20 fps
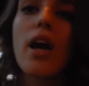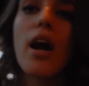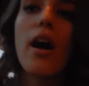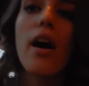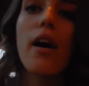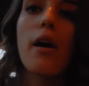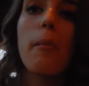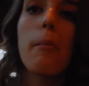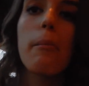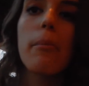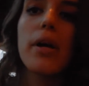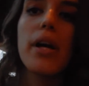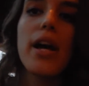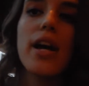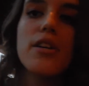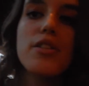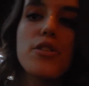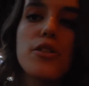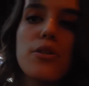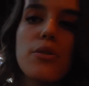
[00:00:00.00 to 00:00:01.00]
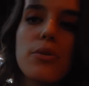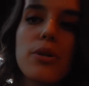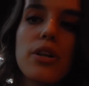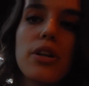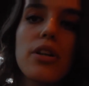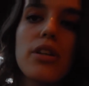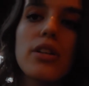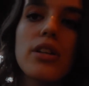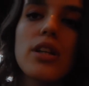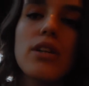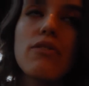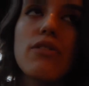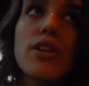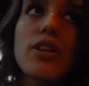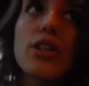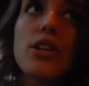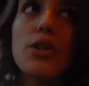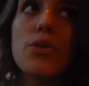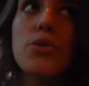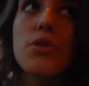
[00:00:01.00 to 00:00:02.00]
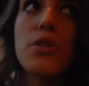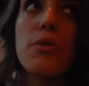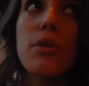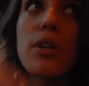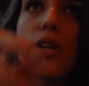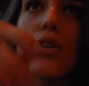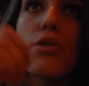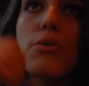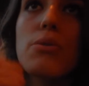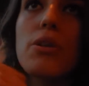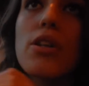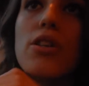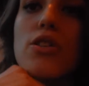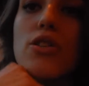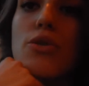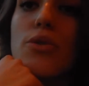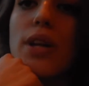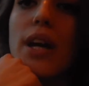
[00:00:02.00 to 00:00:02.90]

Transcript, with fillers: But yeah, so we're gonna leave and go see what else we can do